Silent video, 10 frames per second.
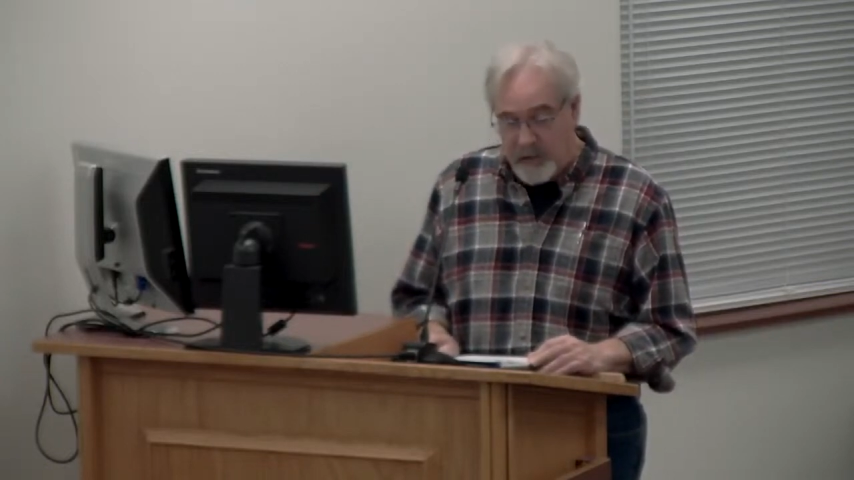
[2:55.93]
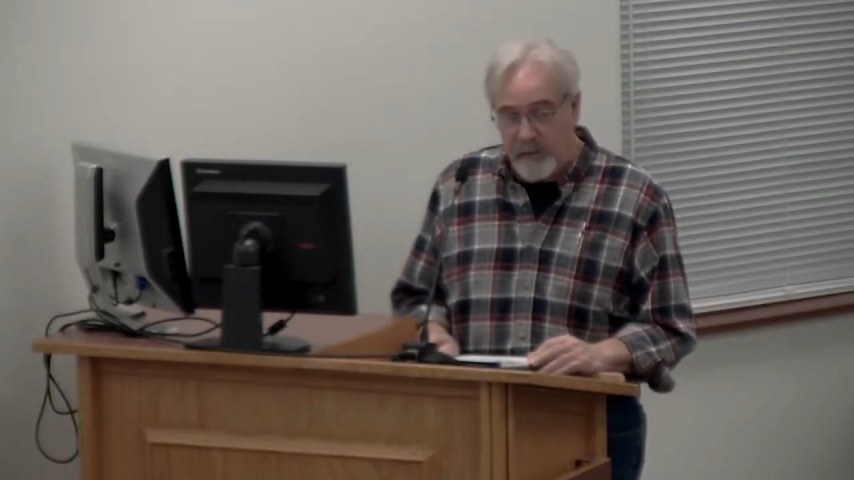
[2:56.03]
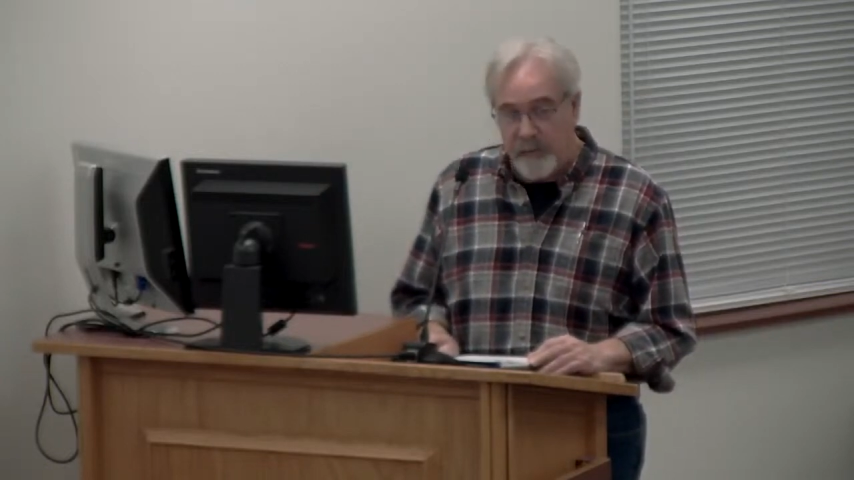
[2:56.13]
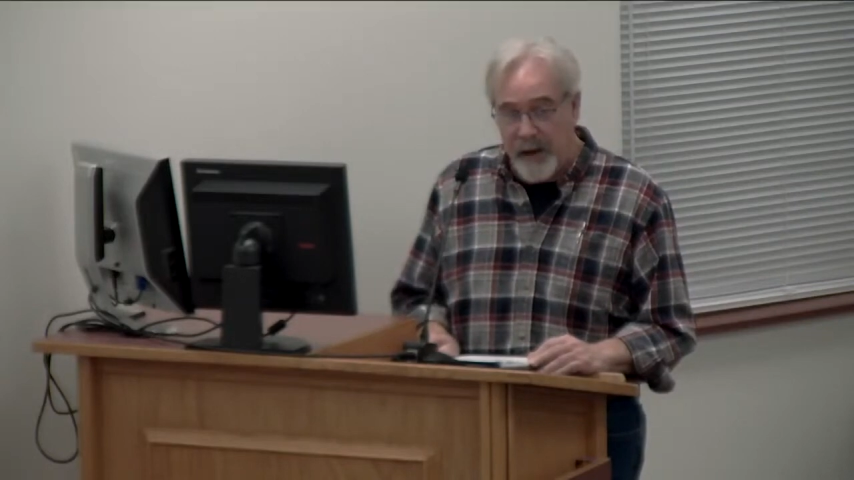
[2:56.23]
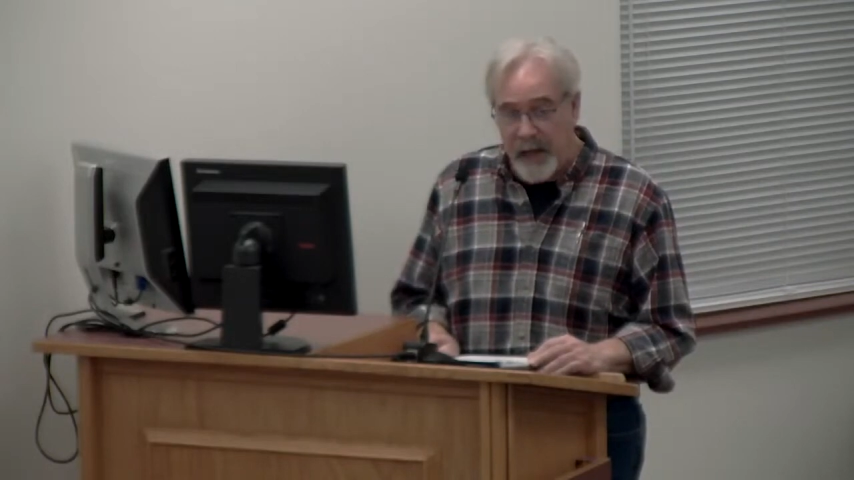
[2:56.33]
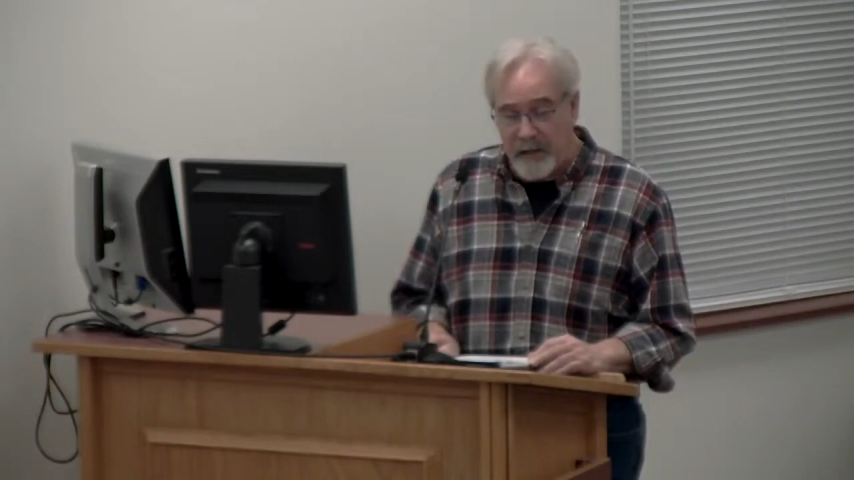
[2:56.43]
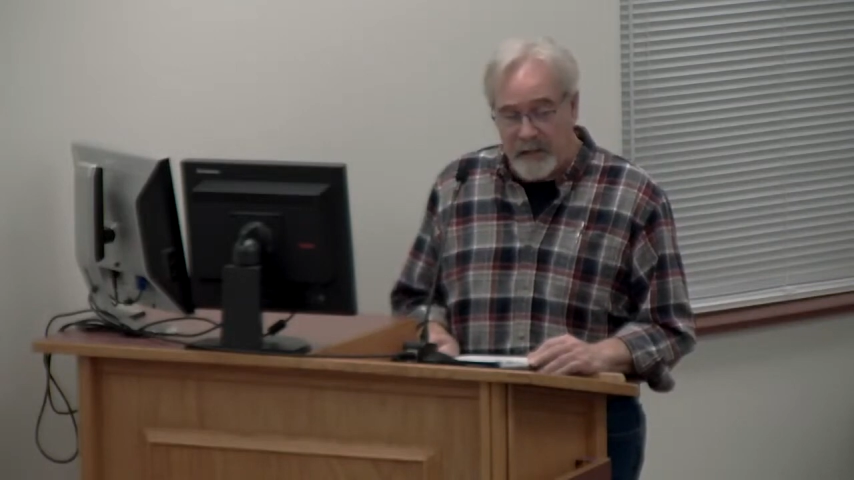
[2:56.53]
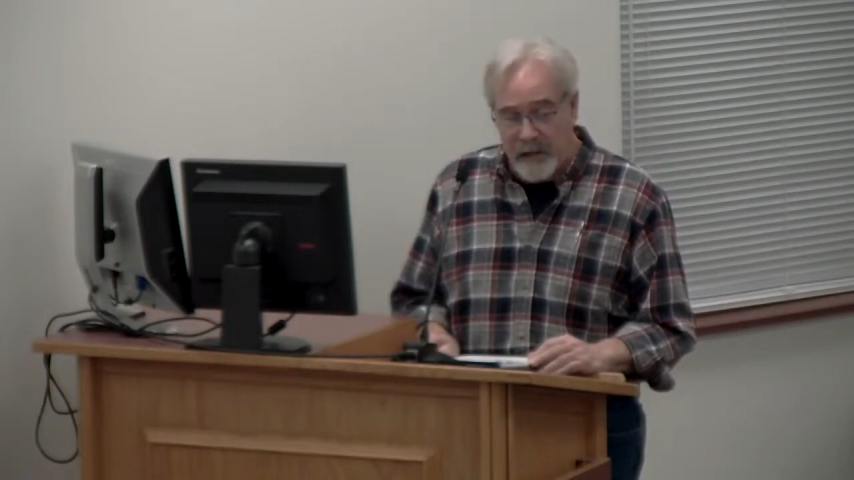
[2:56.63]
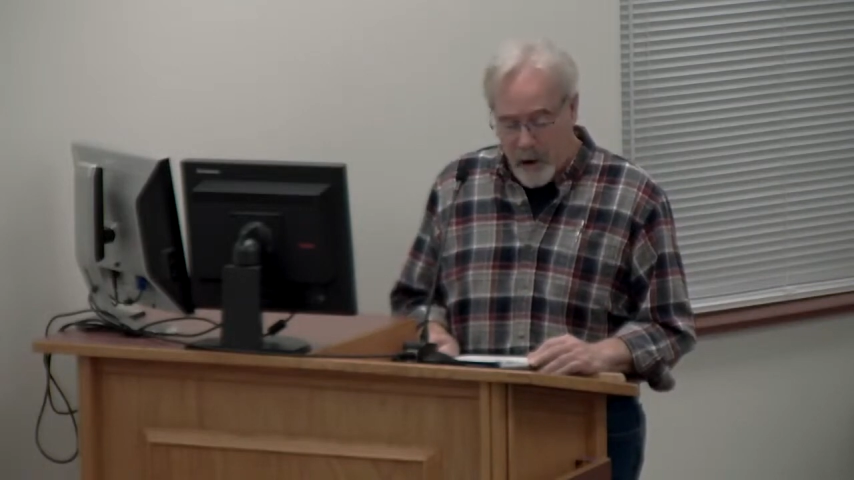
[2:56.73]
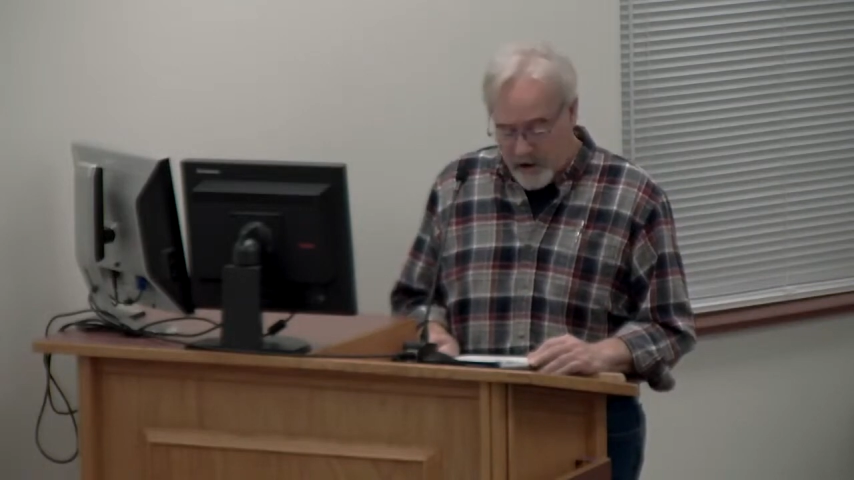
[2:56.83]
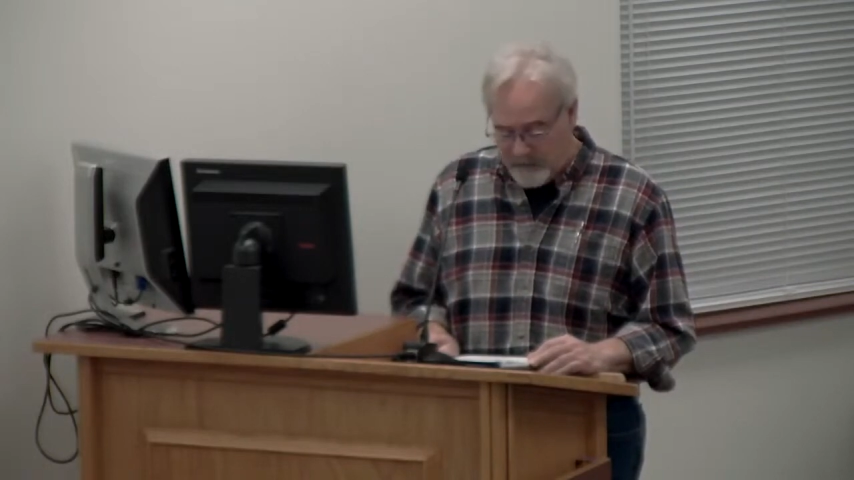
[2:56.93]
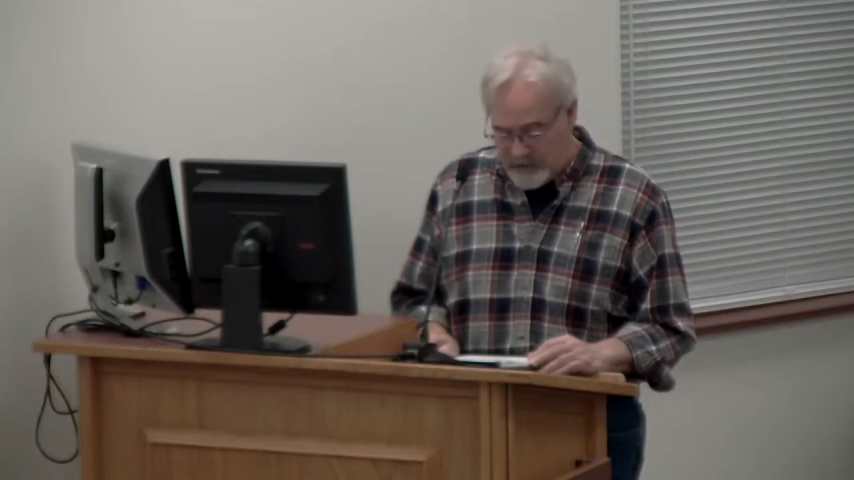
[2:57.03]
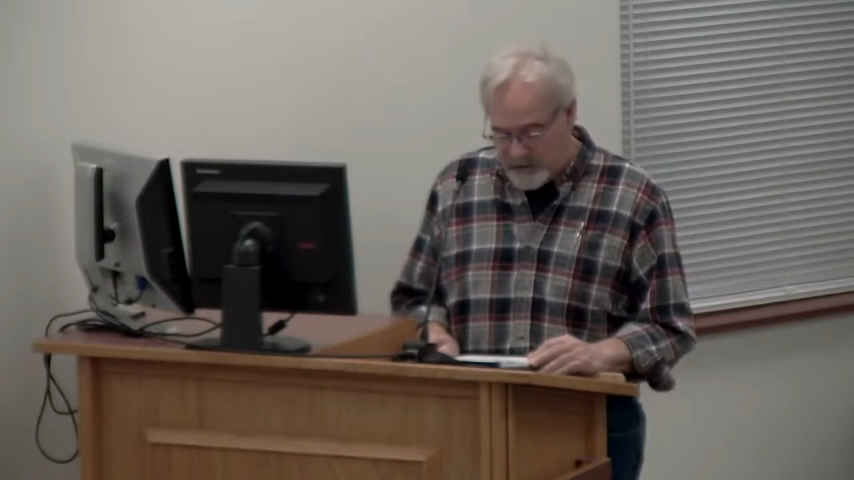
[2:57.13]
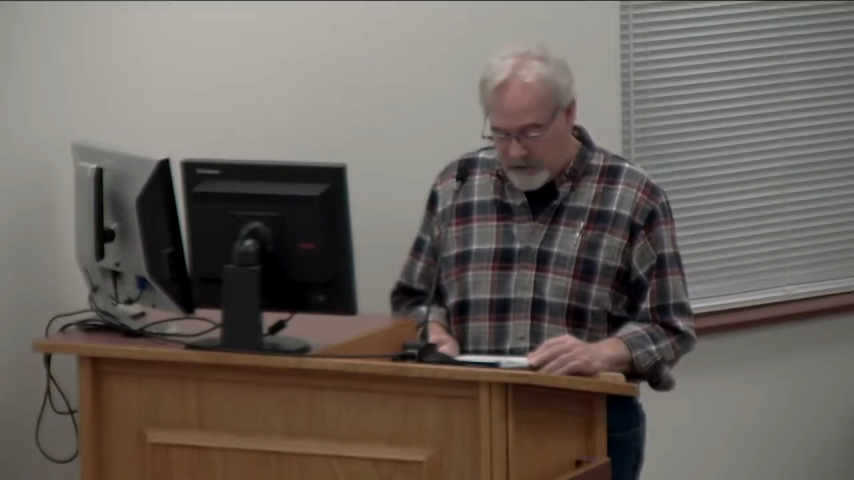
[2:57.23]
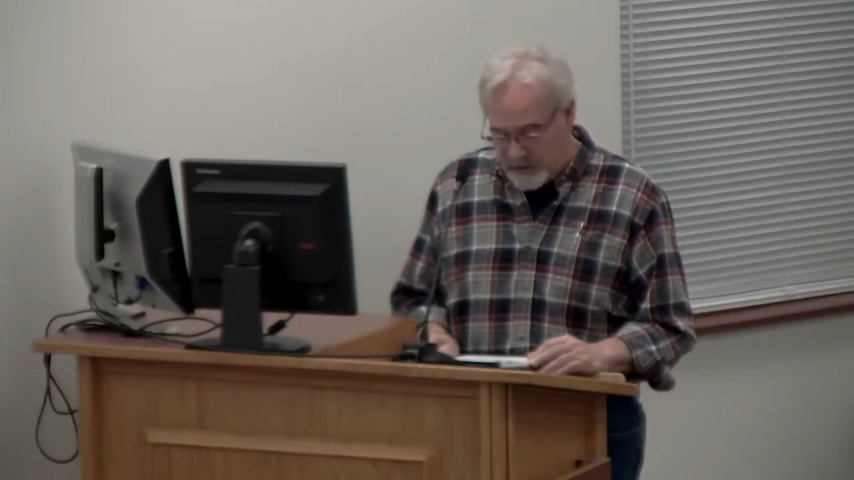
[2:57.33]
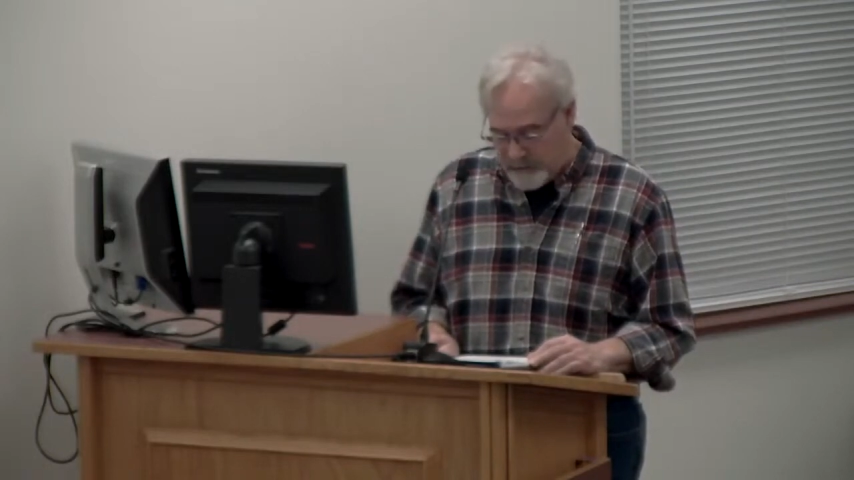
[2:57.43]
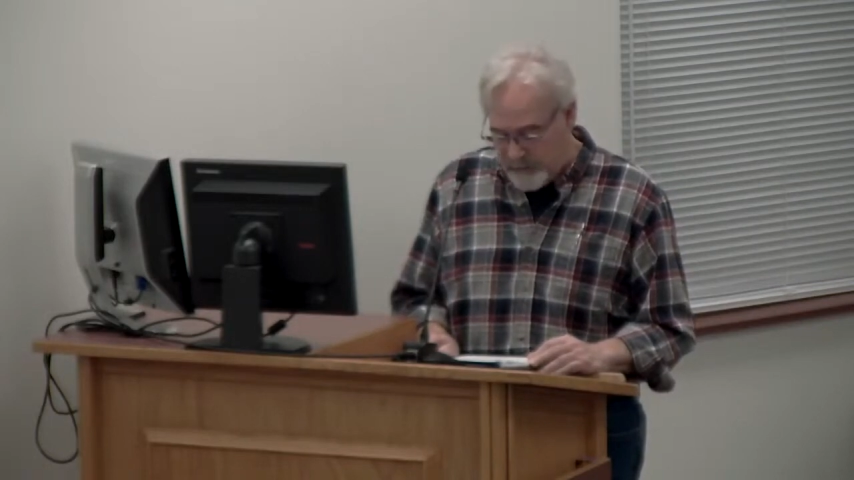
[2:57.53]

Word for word: at ballot harvesting.